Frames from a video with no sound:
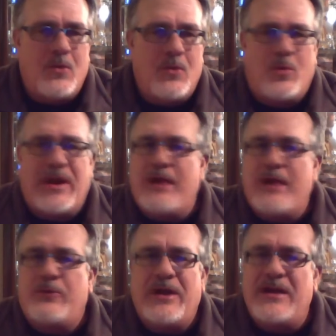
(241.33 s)

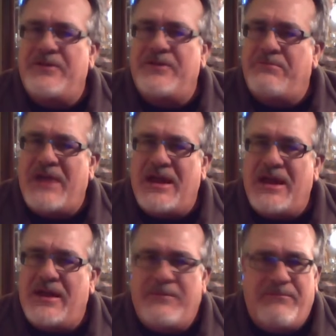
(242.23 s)
right out of the
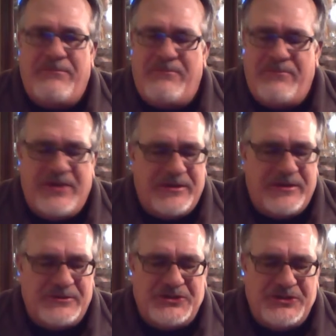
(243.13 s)
bag,
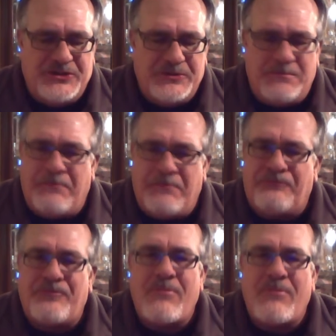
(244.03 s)
the chute,
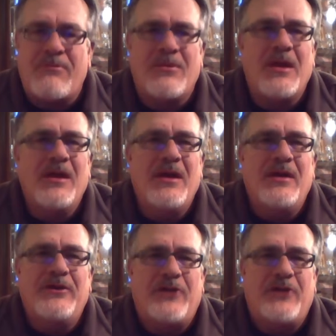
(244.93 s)

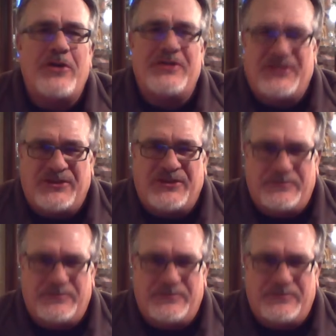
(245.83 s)
tartness.